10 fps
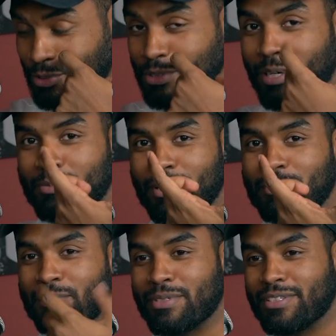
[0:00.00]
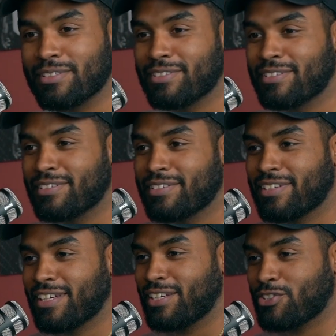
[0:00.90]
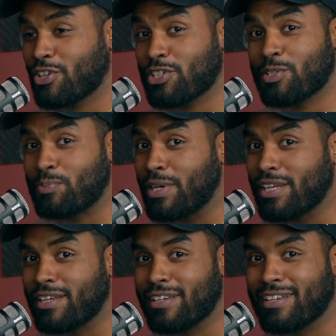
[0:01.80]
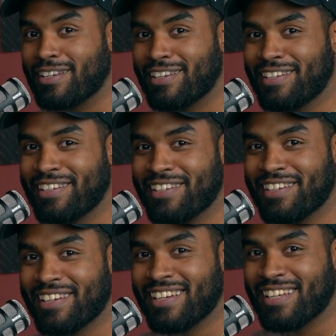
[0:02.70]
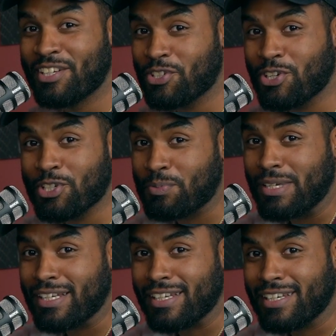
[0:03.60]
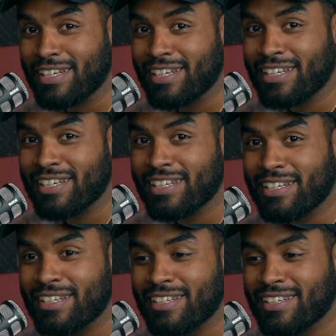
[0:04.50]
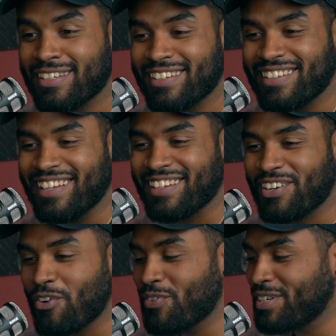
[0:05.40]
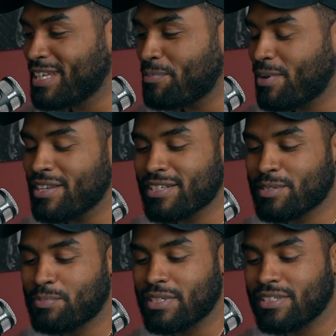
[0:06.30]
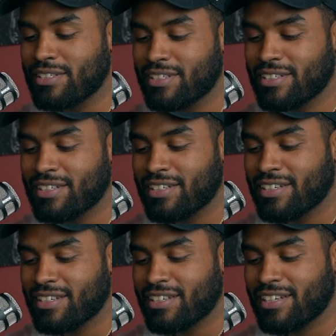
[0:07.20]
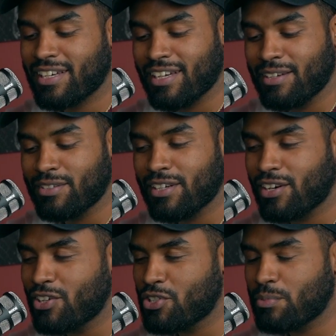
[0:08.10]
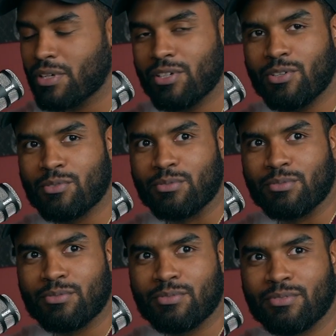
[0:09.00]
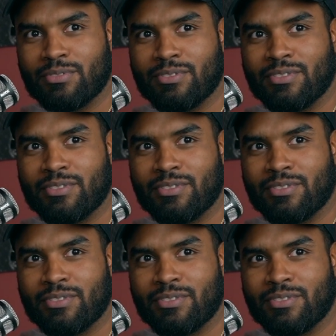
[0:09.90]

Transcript: This dude comes up to me. He starts spitting. He just starts spitting over a Dead President's beat. And I look at Andre, I'm like, yo.